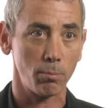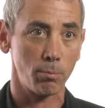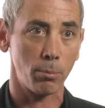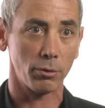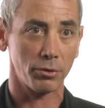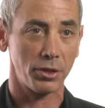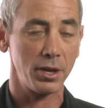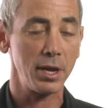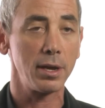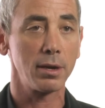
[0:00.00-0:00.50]

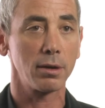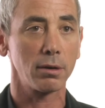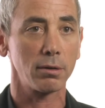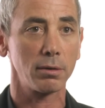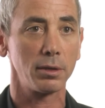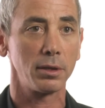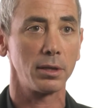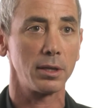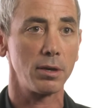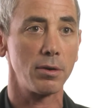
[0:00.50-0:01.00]
both
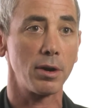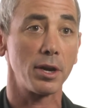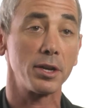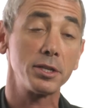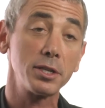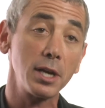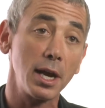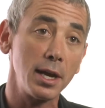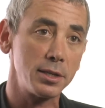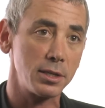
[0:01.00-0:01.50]
here in the United
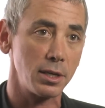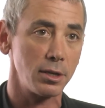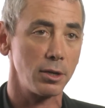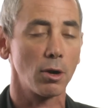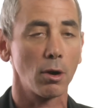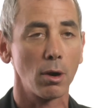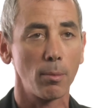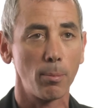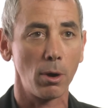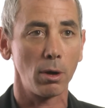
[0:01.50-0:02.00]
States and
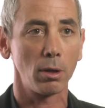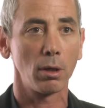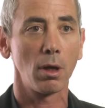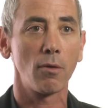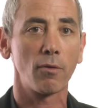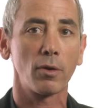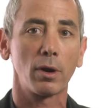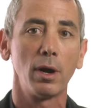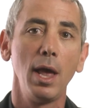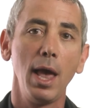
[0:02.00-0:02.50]
Europe, all
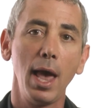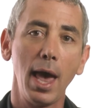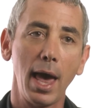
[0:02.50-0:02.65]
over.